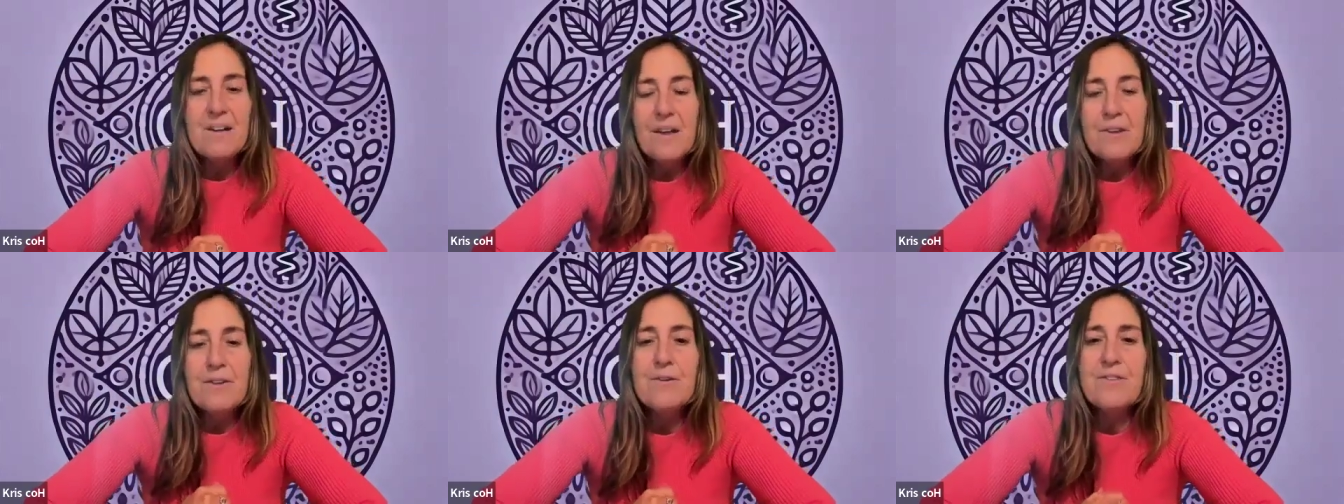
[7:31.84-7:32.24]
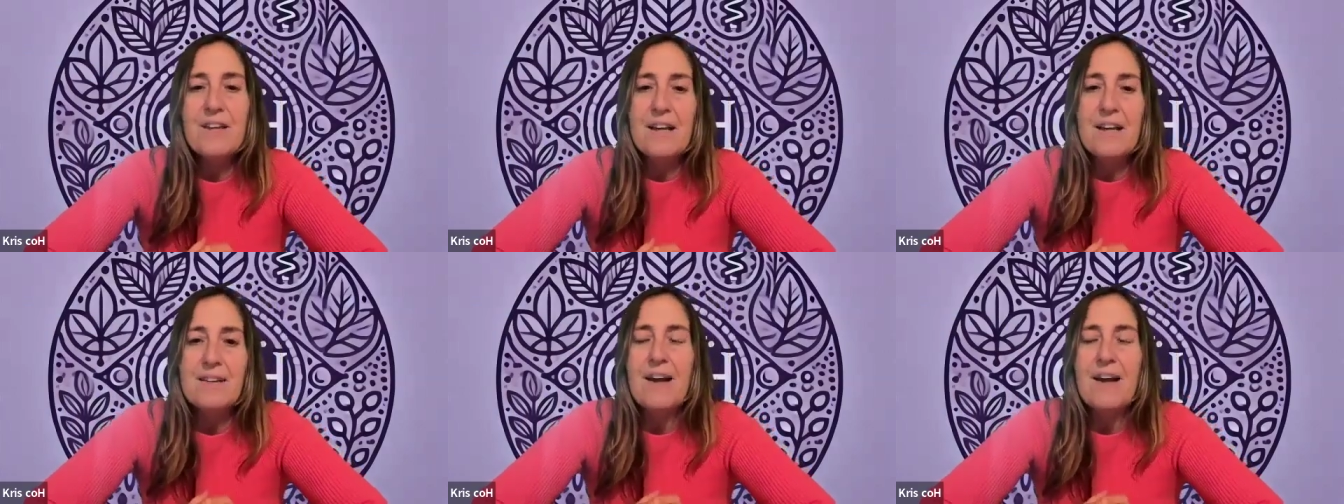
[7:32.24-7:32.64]
Another
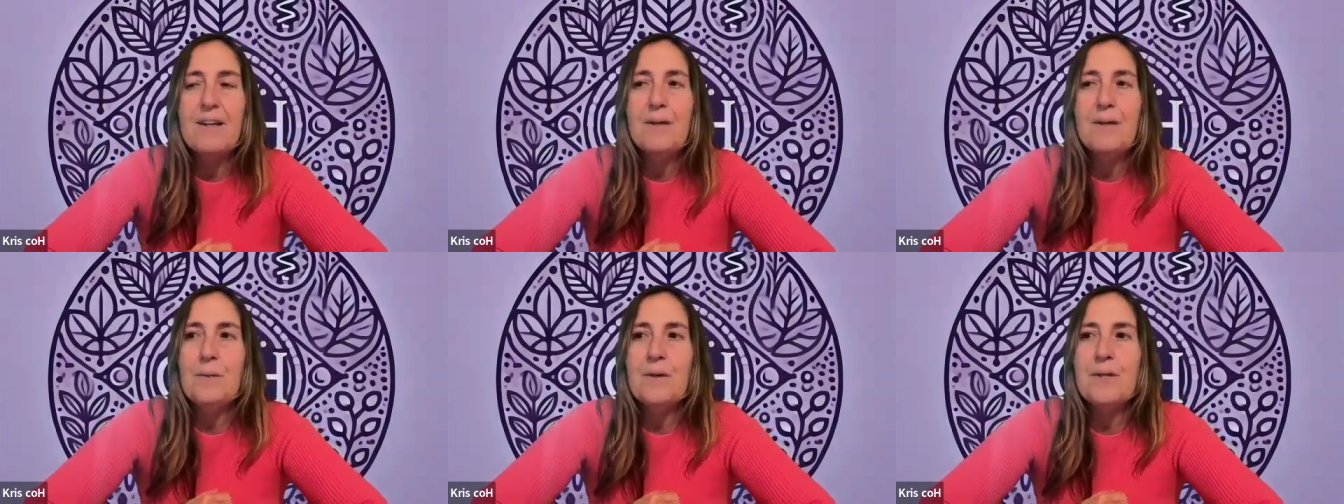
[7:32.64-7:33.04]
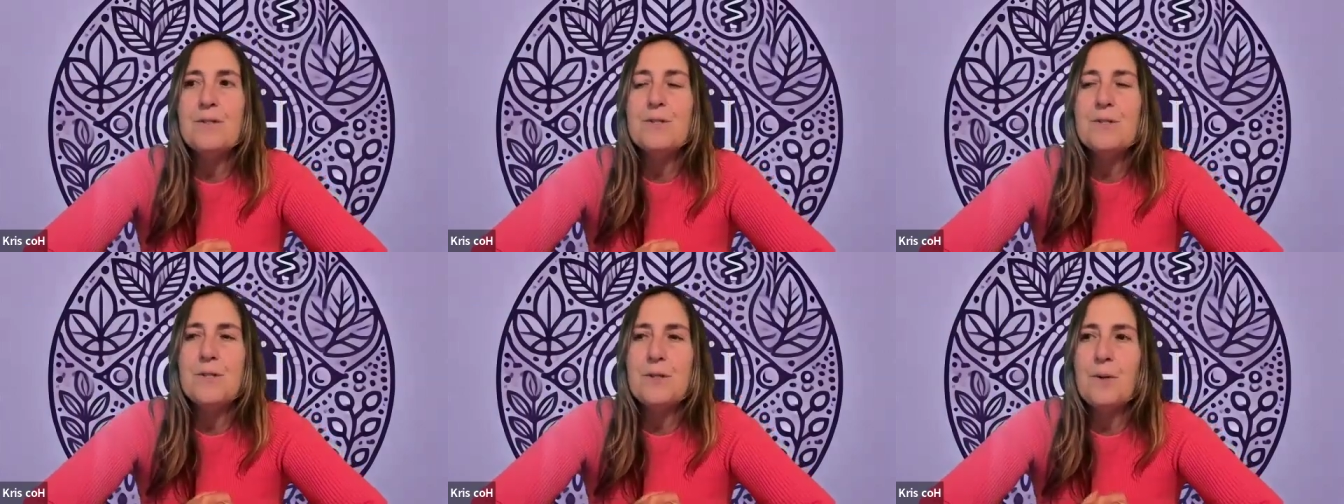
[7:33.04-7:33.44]
thing that you
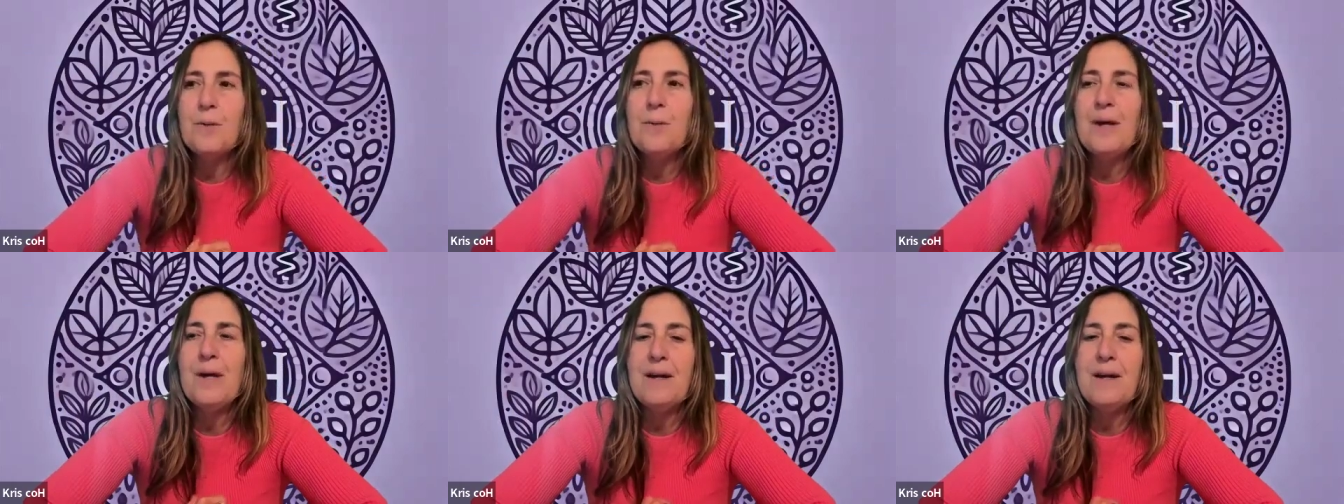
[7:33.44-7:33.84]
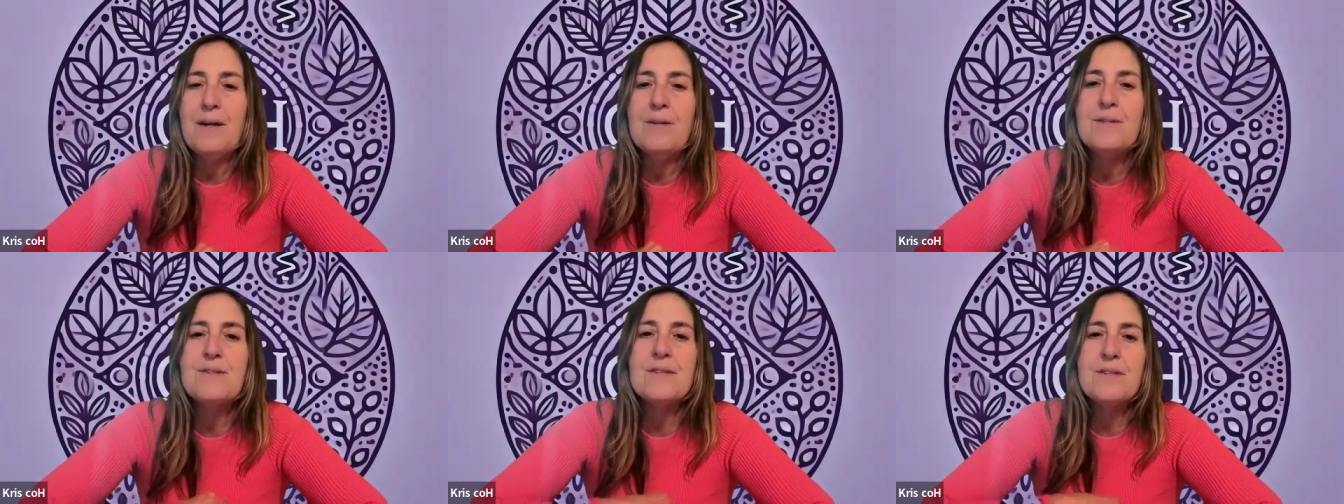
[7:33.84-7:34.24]
can do
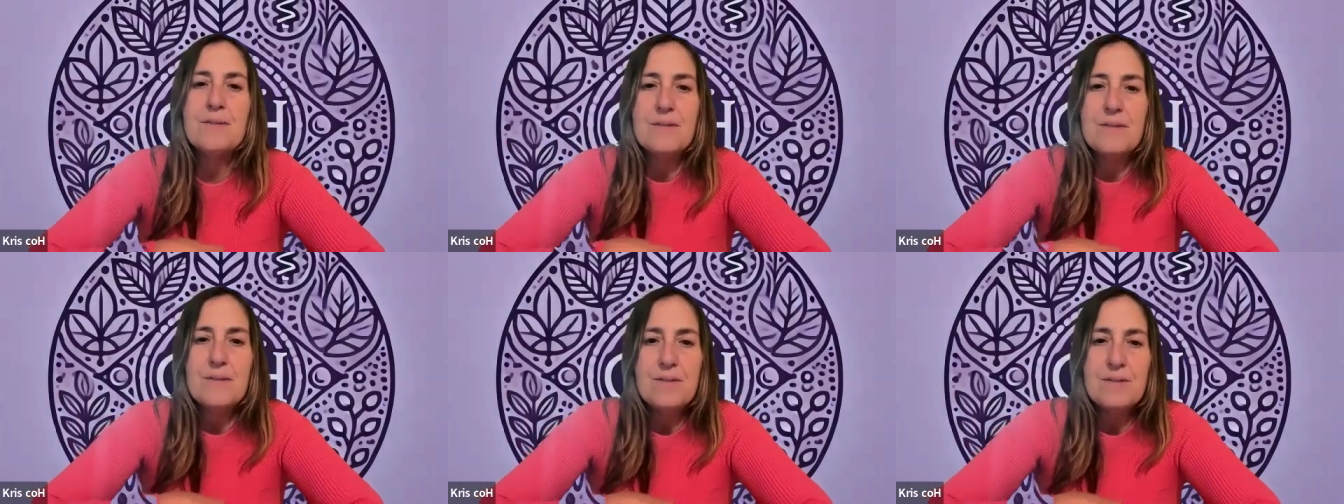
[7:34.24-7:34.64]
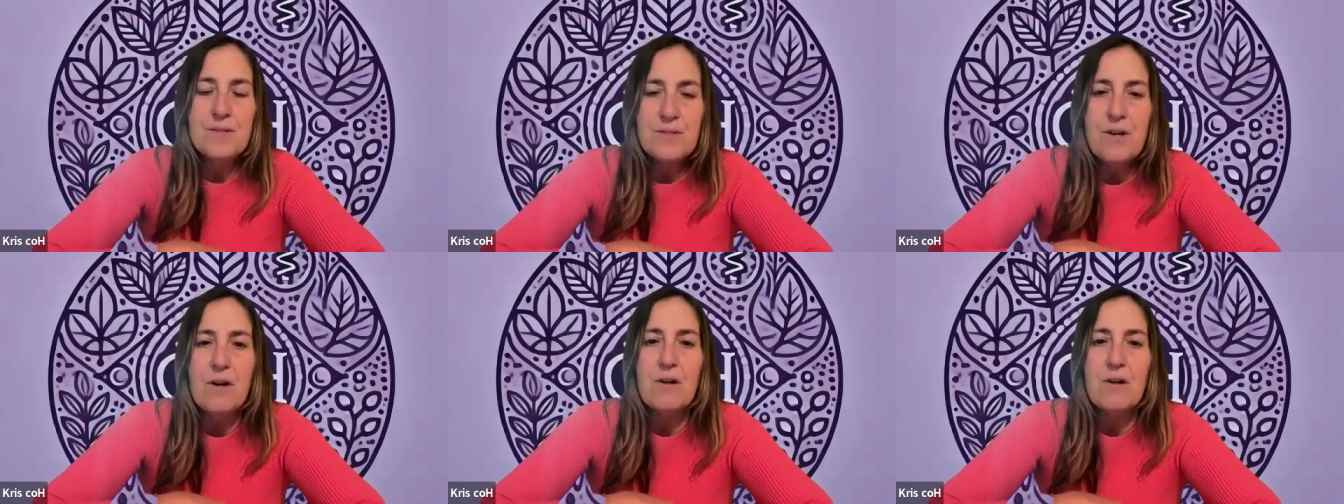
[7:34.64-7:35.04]
is
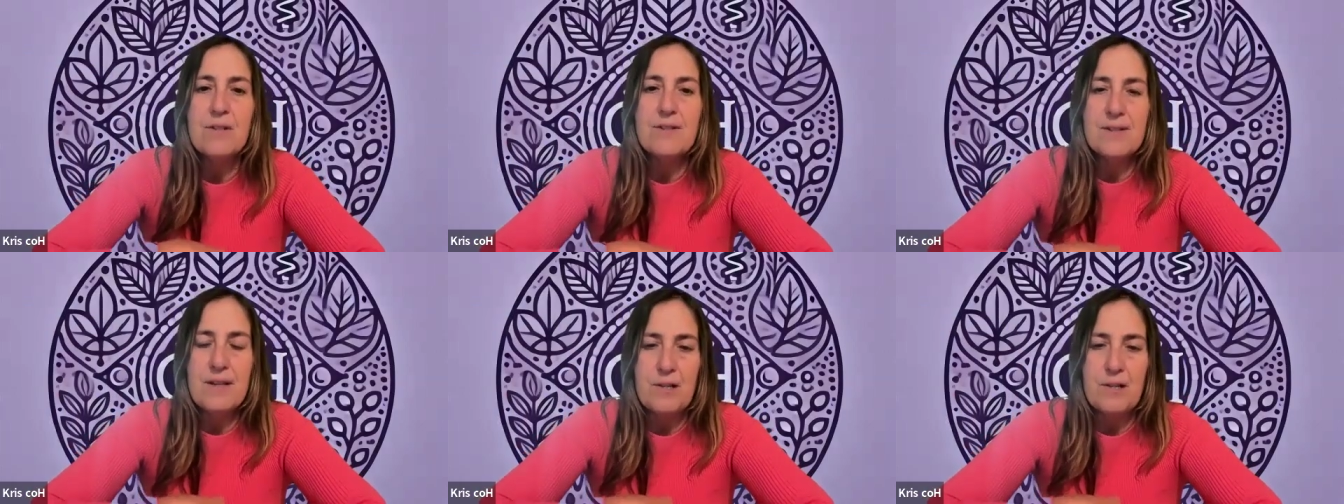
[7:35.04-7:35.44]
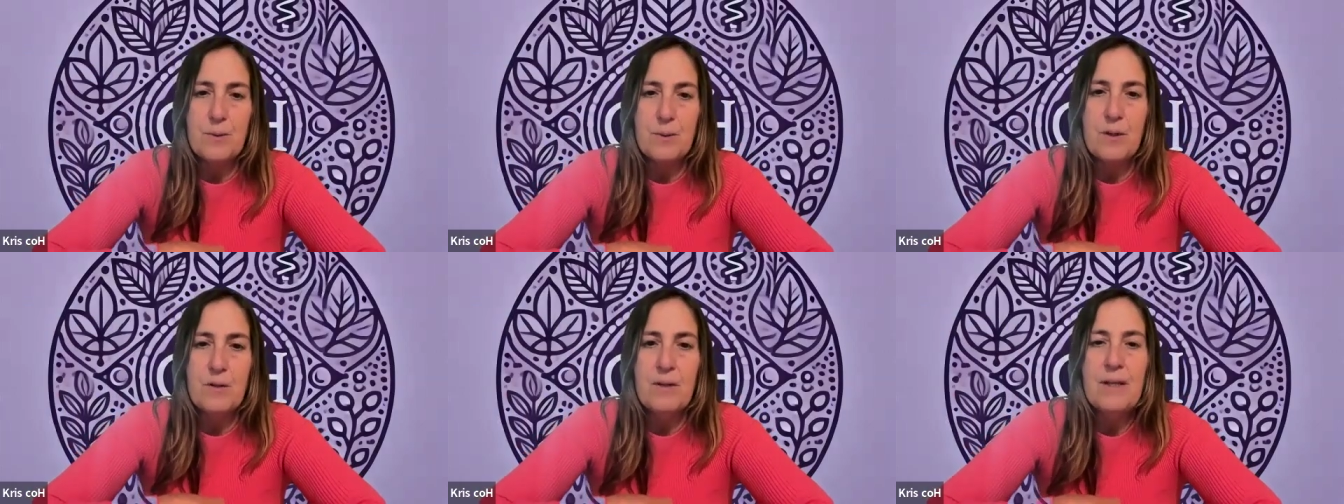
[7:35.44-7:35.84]
start a
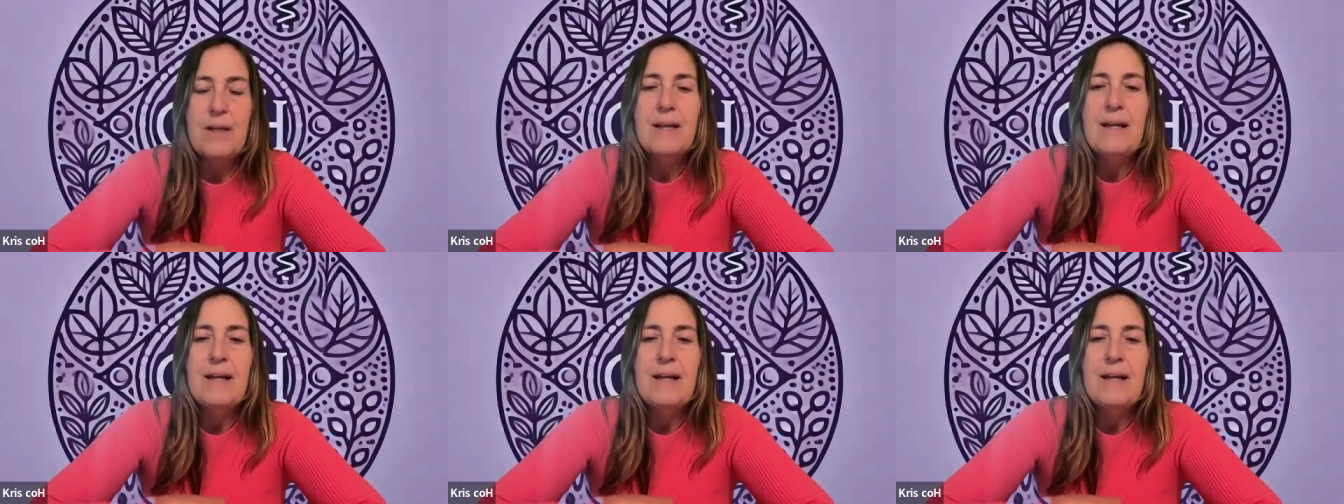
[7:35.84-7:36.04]
schedule.